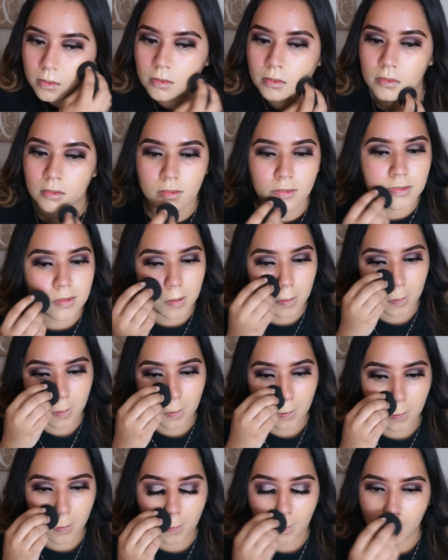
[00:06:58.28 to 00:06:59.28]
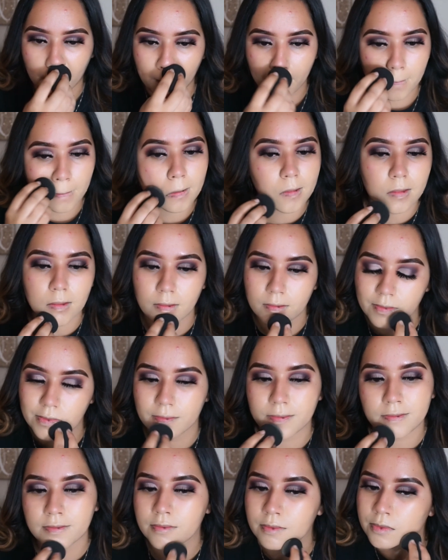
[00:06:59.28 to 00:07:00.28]
up with pimples everywhere. It's not
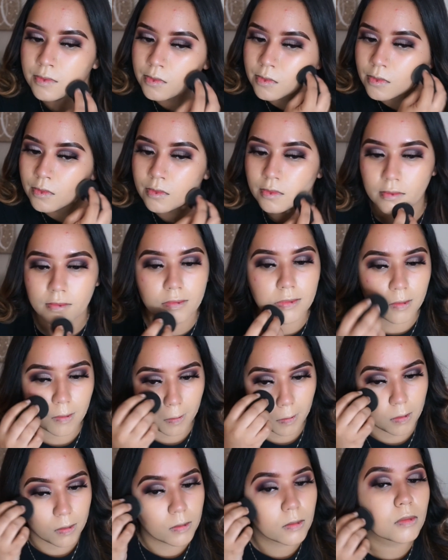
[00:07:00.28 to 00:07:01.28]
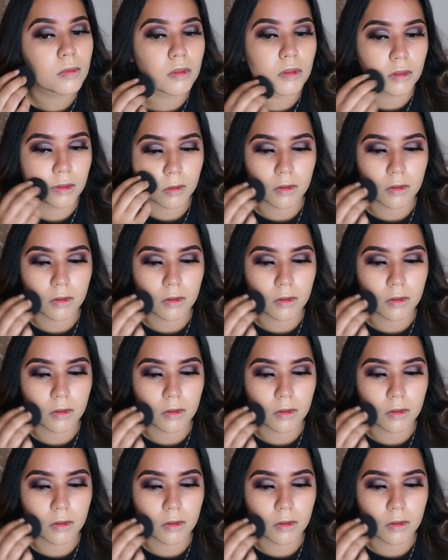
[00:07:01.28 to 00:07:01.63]
even funny, but I'm